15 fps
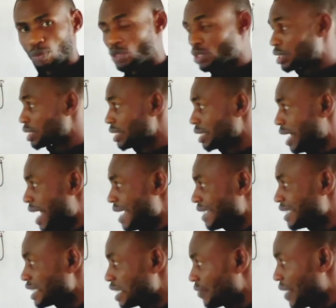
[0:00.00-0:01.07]
We must
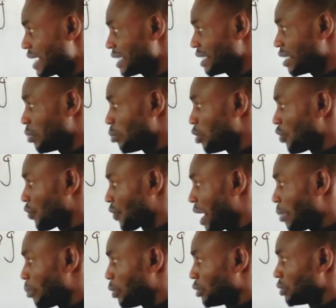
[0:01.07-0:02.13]
identify the number of
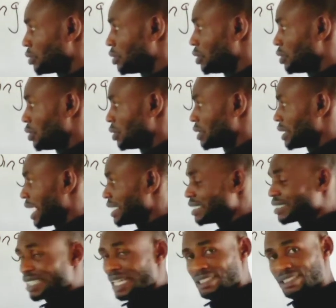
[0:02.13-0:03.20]
carbon that
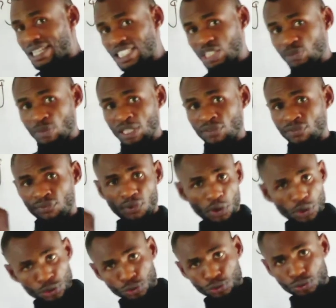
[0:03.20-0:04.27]
this attachment
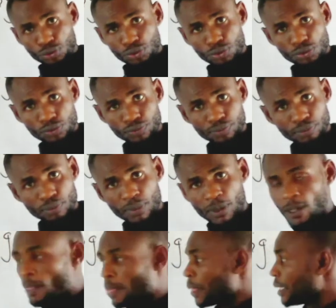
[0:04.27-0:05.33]
falls to.
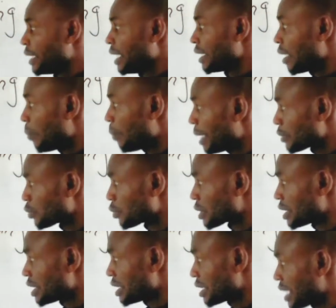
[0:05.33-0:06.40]
Then number 2
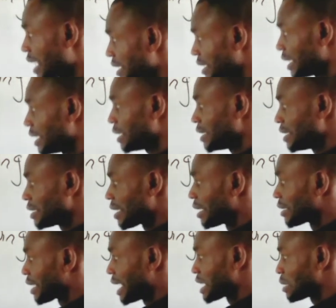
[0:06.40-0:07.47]
thing is that this
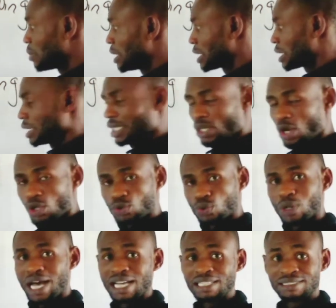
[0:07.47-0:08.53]
attachment
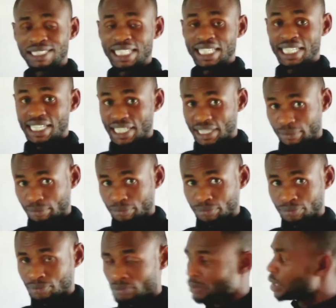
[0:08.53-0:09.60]
also has a name.
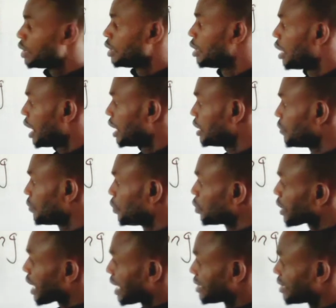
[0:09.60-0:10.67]
And if you
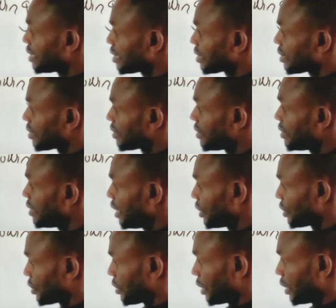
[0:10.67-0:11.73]
look at it, this is
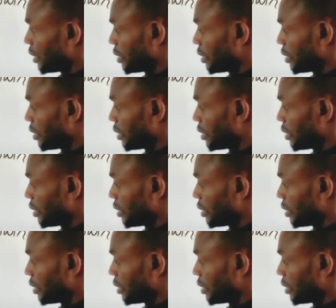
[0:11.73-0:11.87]
CH3.